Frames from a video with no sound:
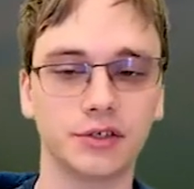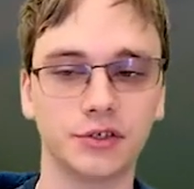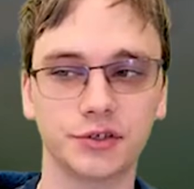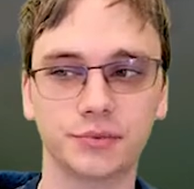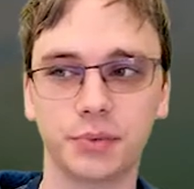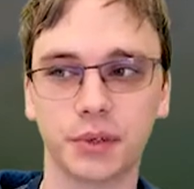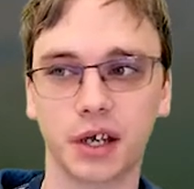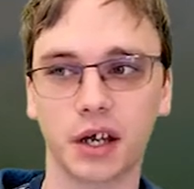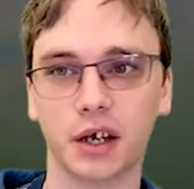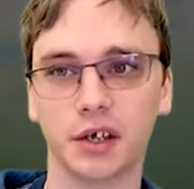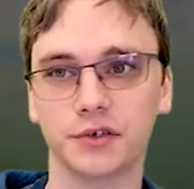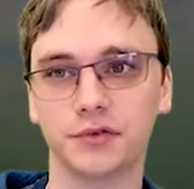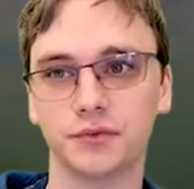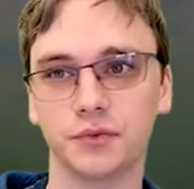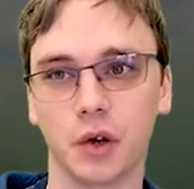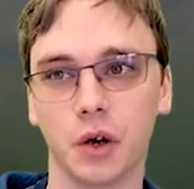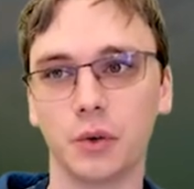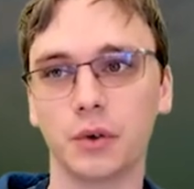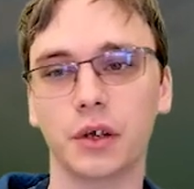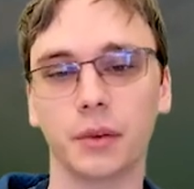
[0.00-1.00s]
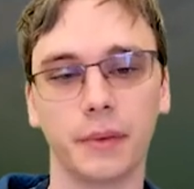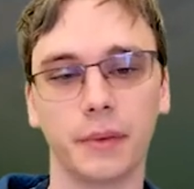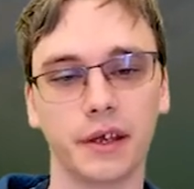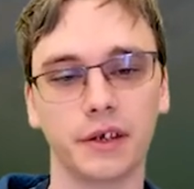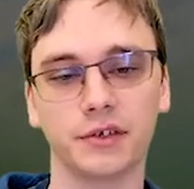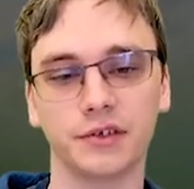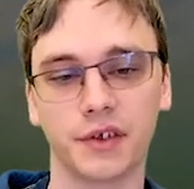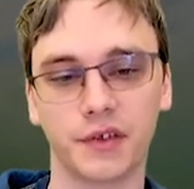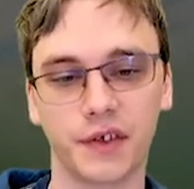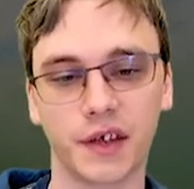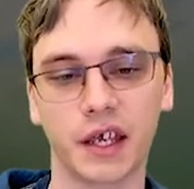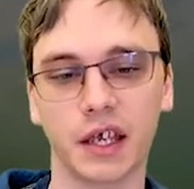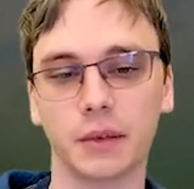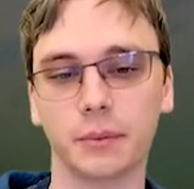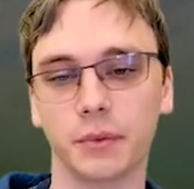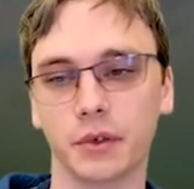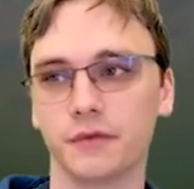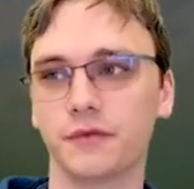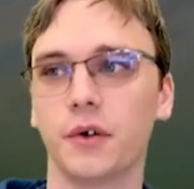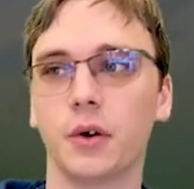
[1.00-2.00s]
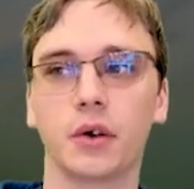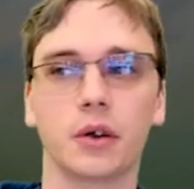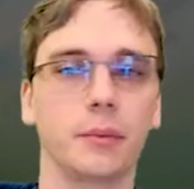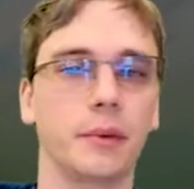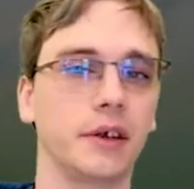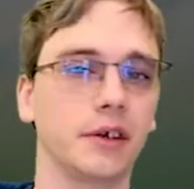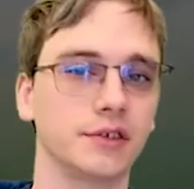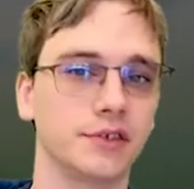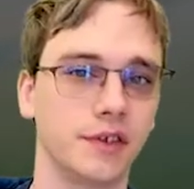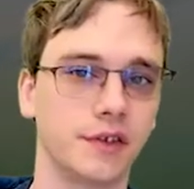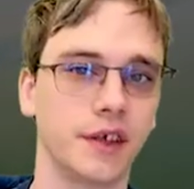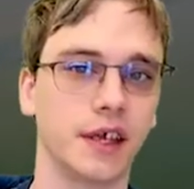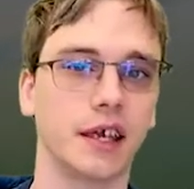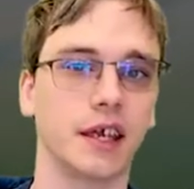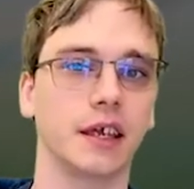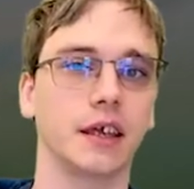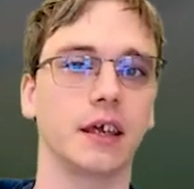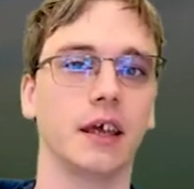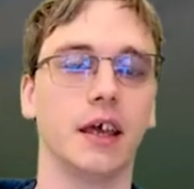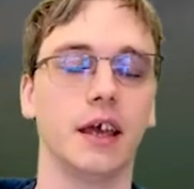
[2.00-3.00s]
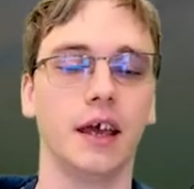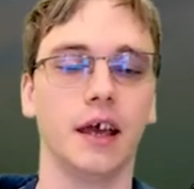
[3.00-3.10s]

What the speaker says: just because Rogue Commander's a thing, Merfolk Commander's a thing.